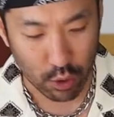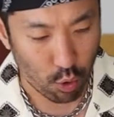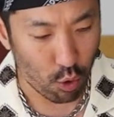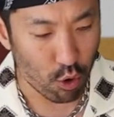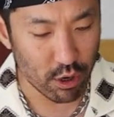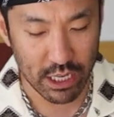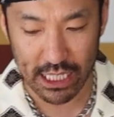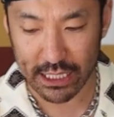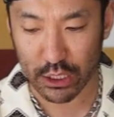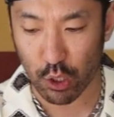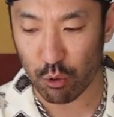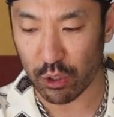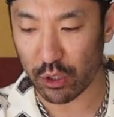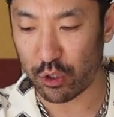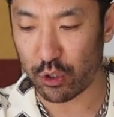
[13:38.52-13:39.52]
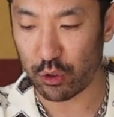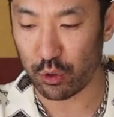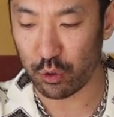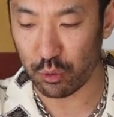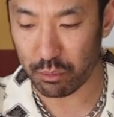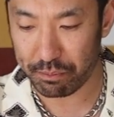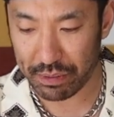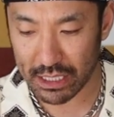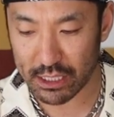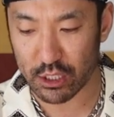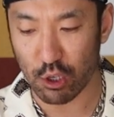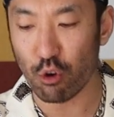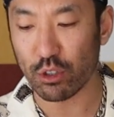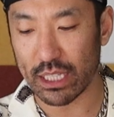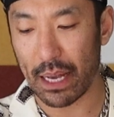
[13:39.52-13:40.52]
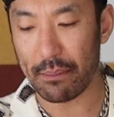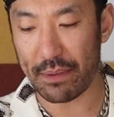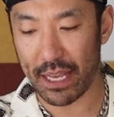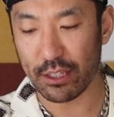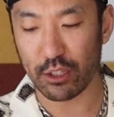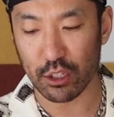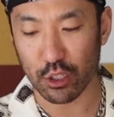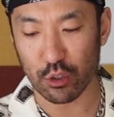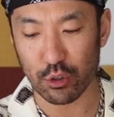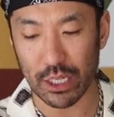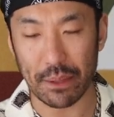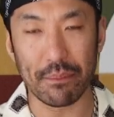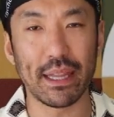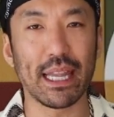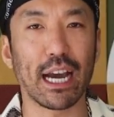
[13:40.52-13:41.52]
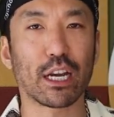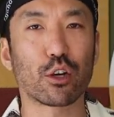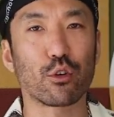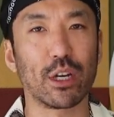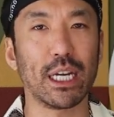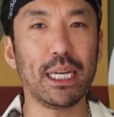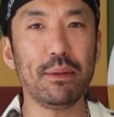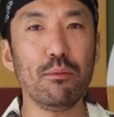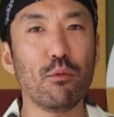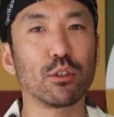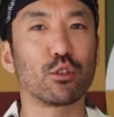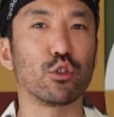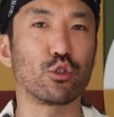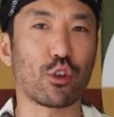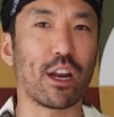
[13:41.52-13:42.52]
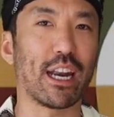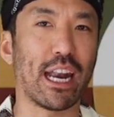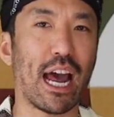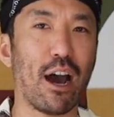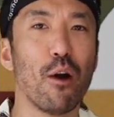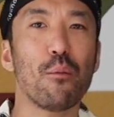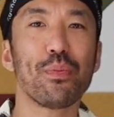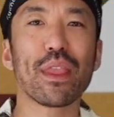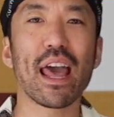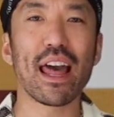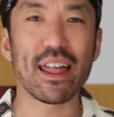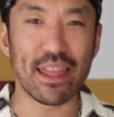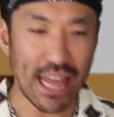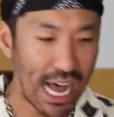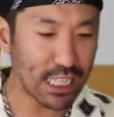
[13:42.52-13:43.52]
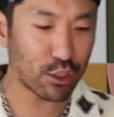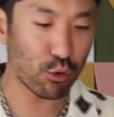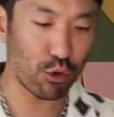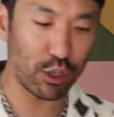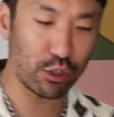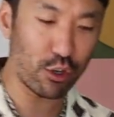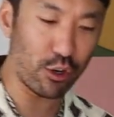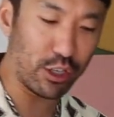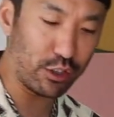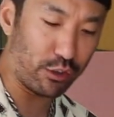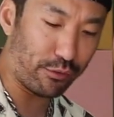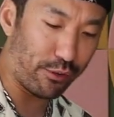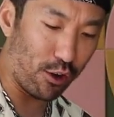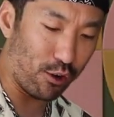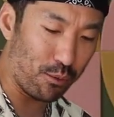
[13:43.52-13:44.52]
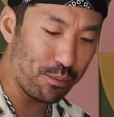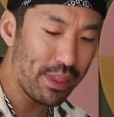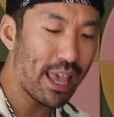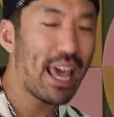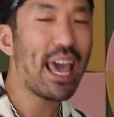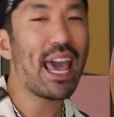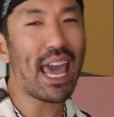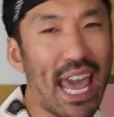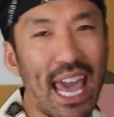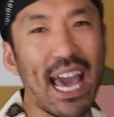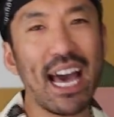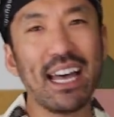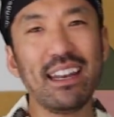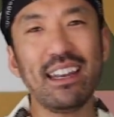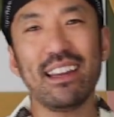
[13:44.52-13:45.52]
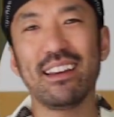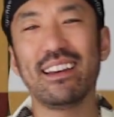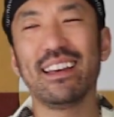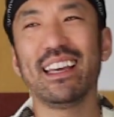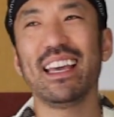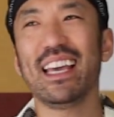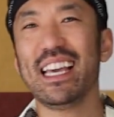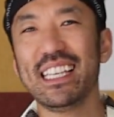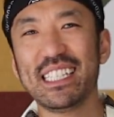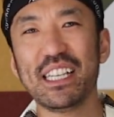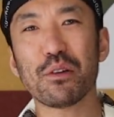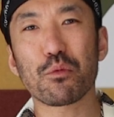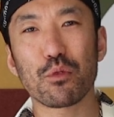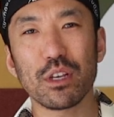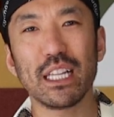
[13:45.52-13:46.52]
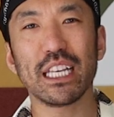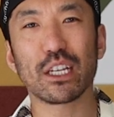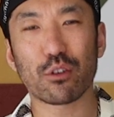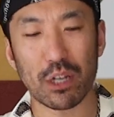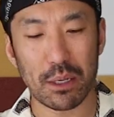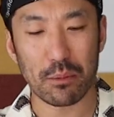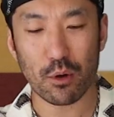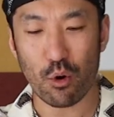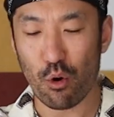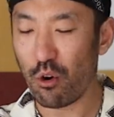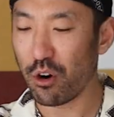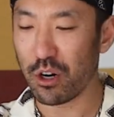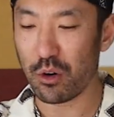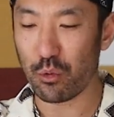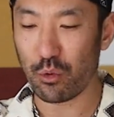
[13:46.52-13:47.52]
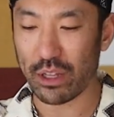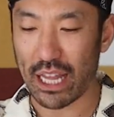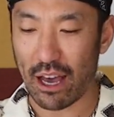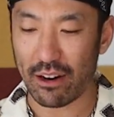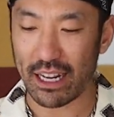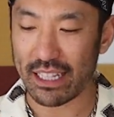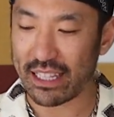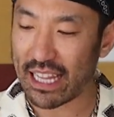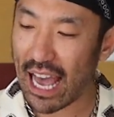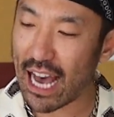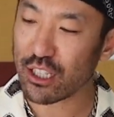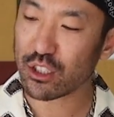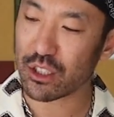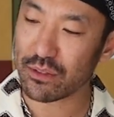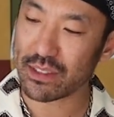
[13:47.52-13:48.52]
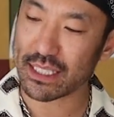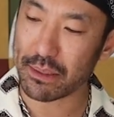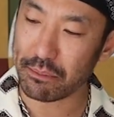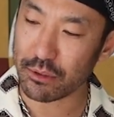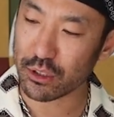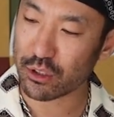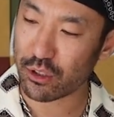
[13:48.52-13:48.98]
the corn is going to be soaked up into the cream. And that cream, once we strain it out, that's what we're gonna turn into foam. And is it really cream corn without a dash of simple